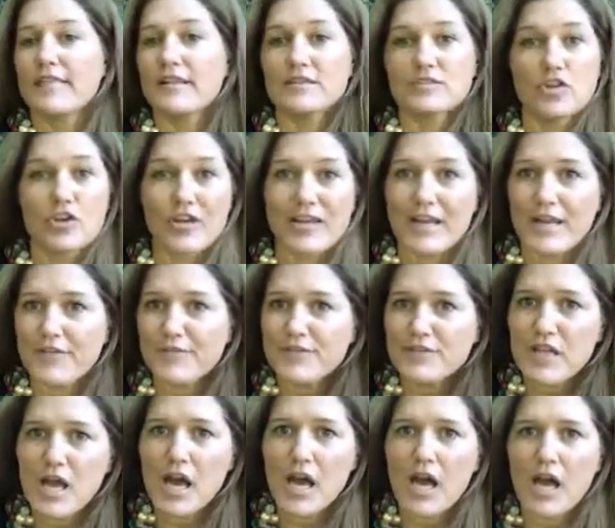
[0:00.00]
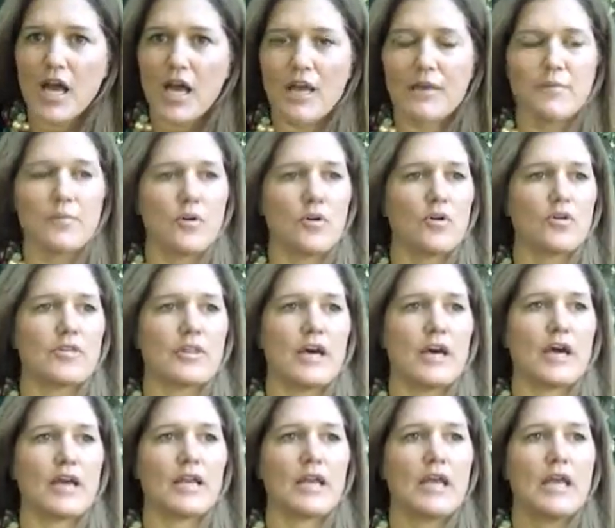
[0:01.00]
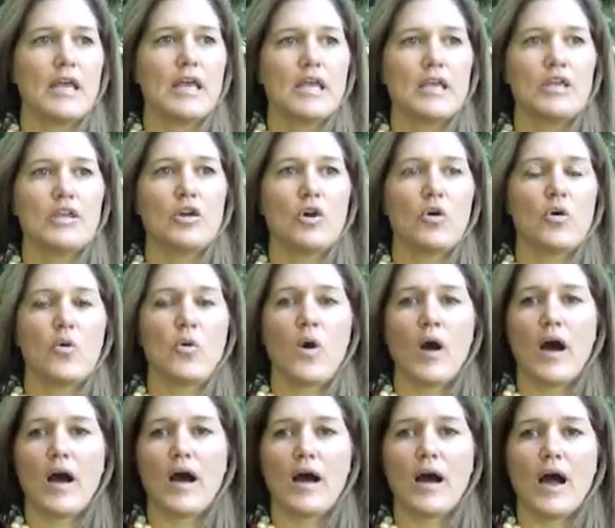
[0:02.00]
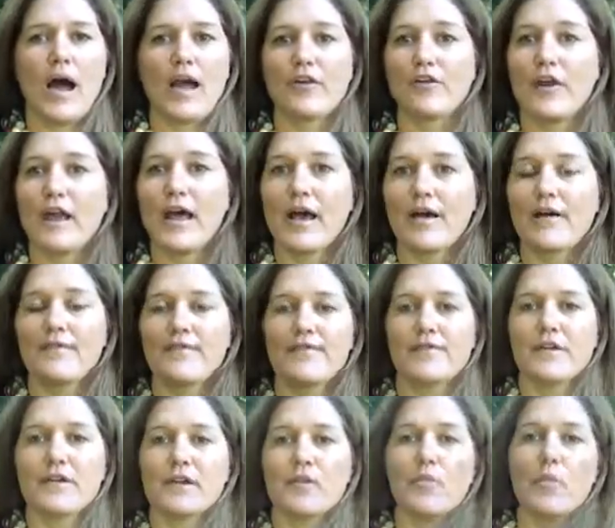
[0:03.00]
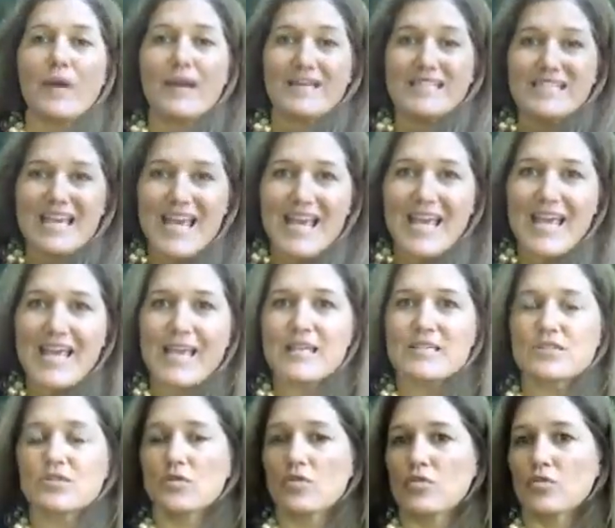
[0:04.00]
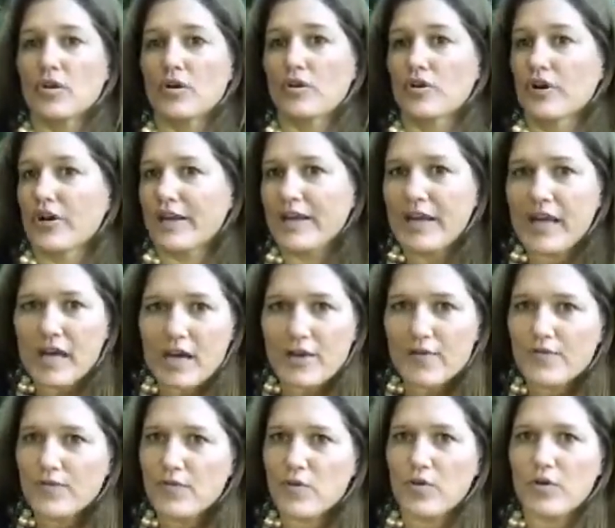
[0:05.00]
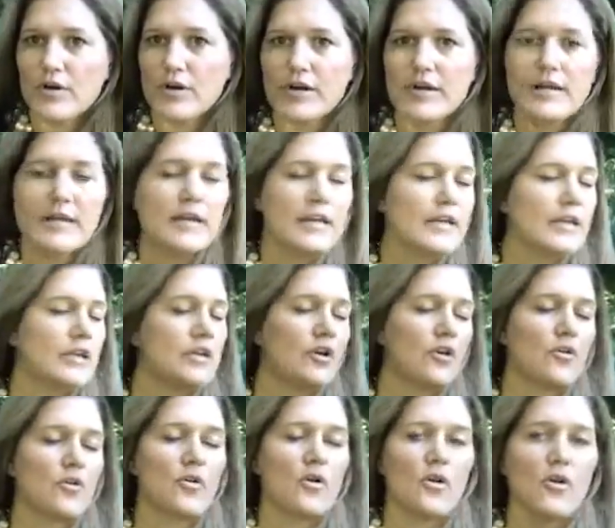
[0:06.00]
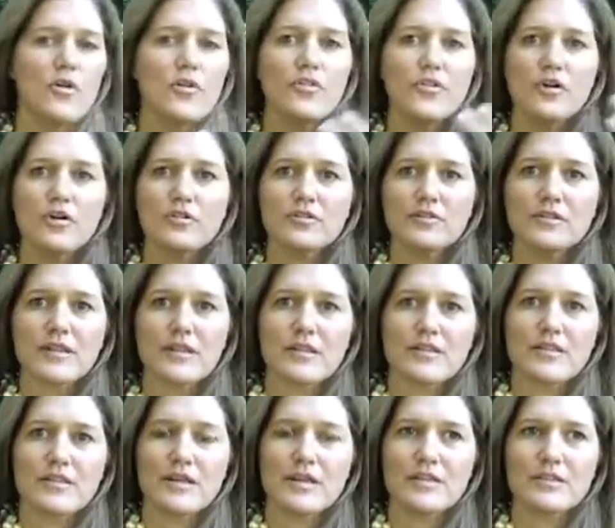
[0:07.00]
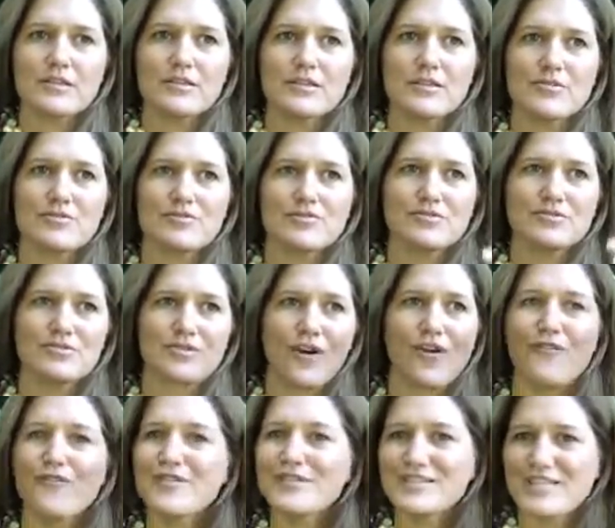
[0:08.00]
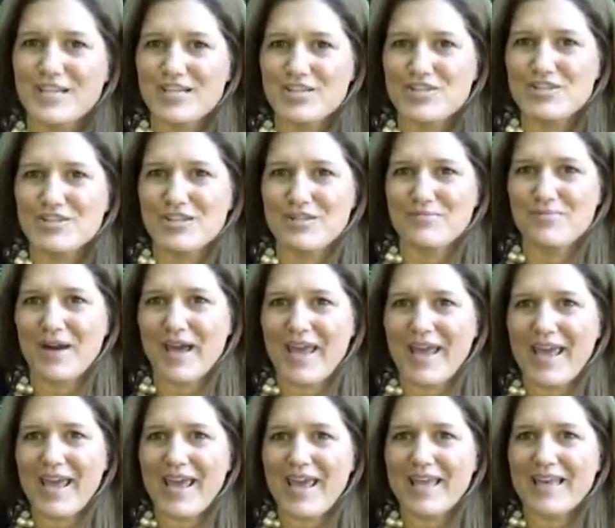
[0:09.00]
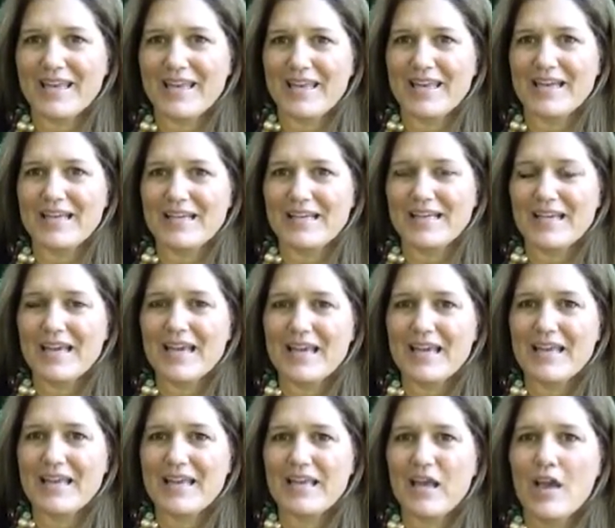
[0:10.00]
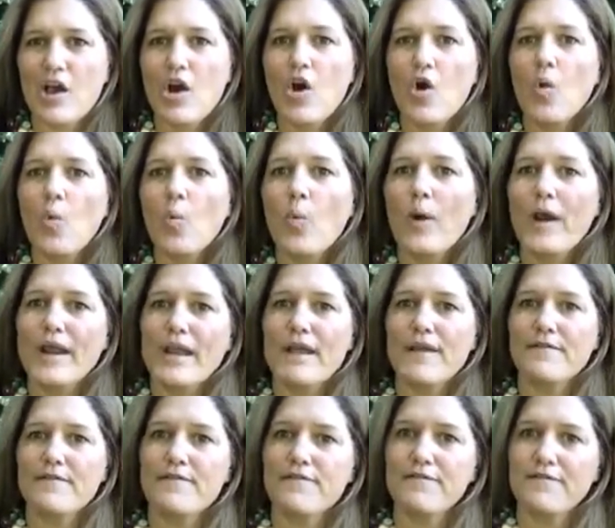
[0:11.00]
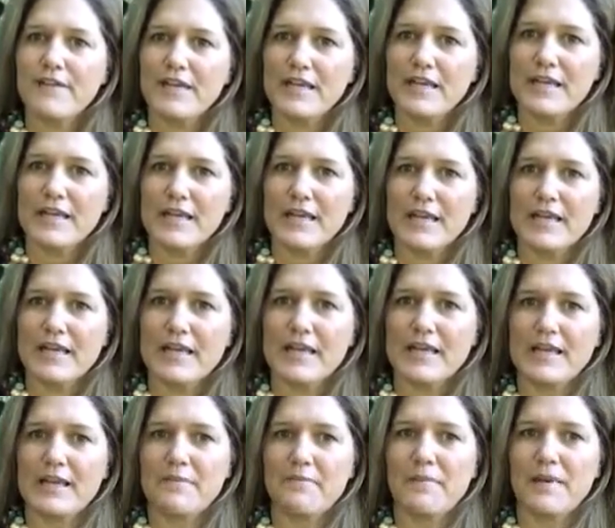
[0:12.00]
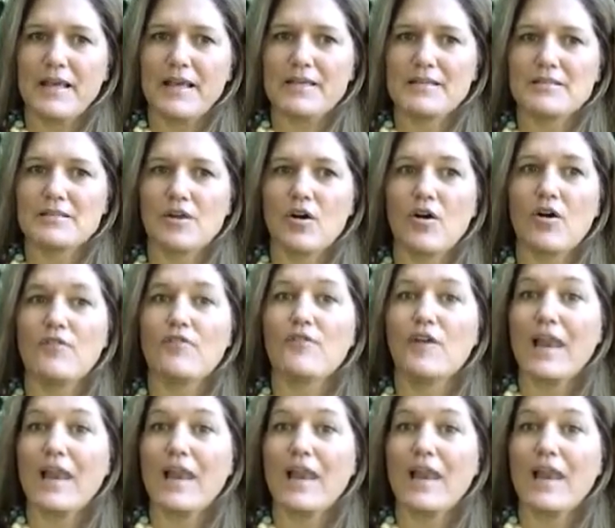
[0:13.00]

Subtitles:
there's not enough time, or that, you know, I don't have what it takes, or not enough, or, you know, although that those conversations in my head kick in when I'm feeling in a place of